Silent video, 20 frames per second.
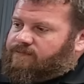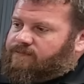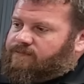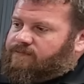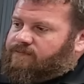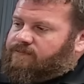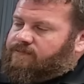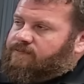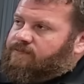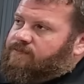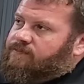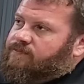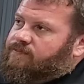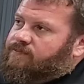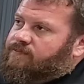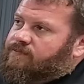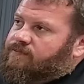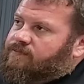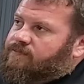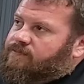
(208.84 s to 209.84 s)

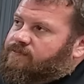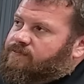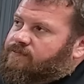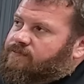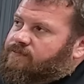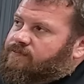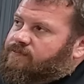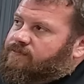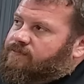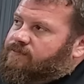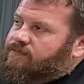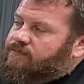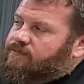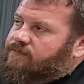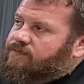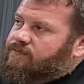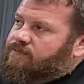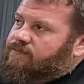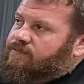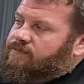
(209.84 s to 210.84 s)

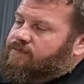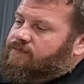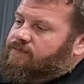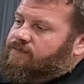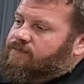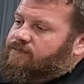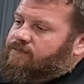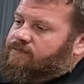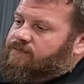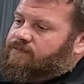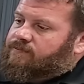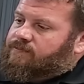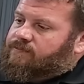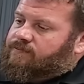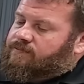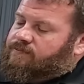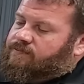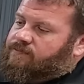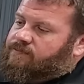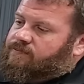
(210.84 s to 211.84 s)

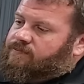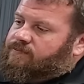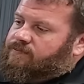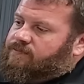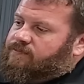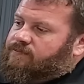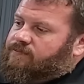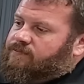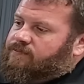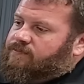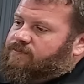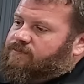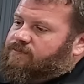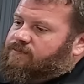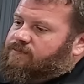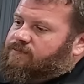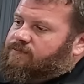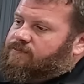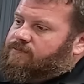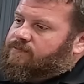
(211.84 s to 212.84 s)

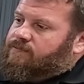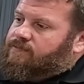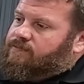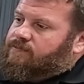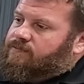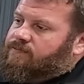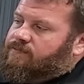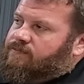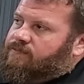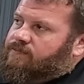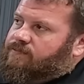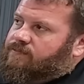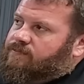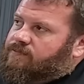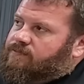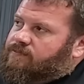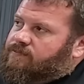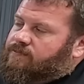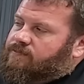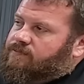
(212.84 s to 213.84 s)

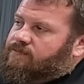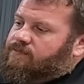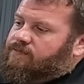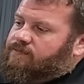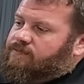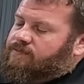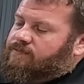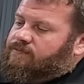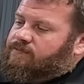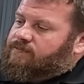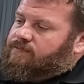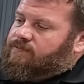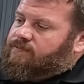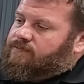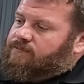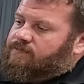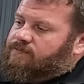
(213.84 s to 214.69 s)
(not speaking)